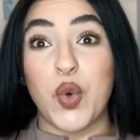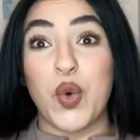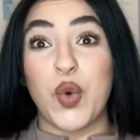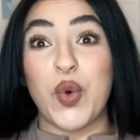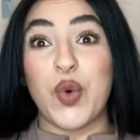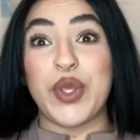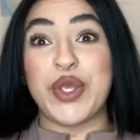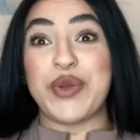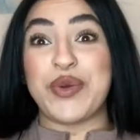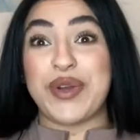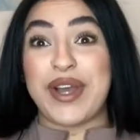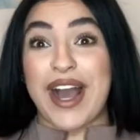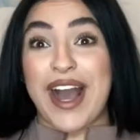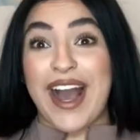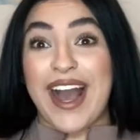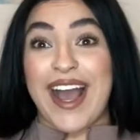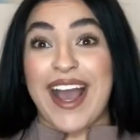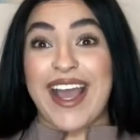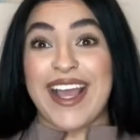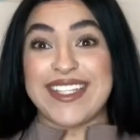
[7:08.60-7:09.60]
you
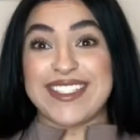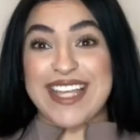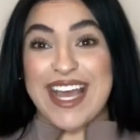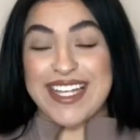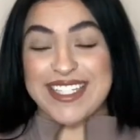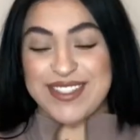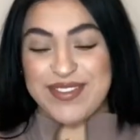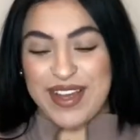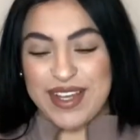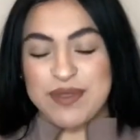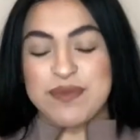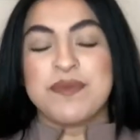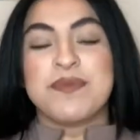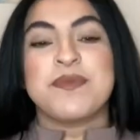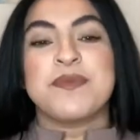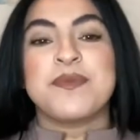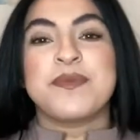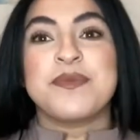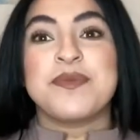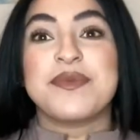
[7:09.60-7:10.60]
guys, that's not
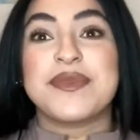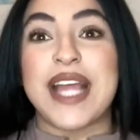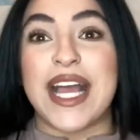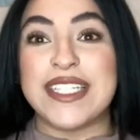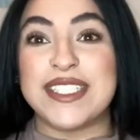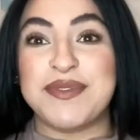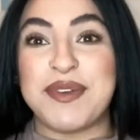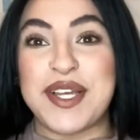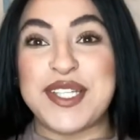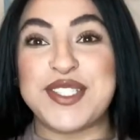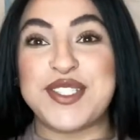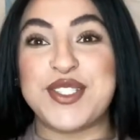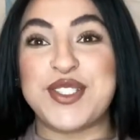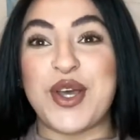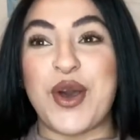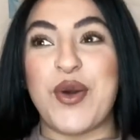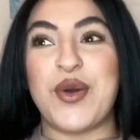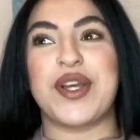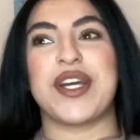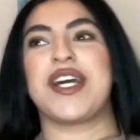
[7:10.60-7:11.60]
that smells
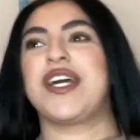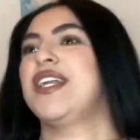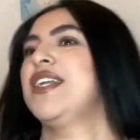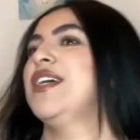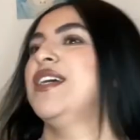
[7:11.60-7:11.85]
so good.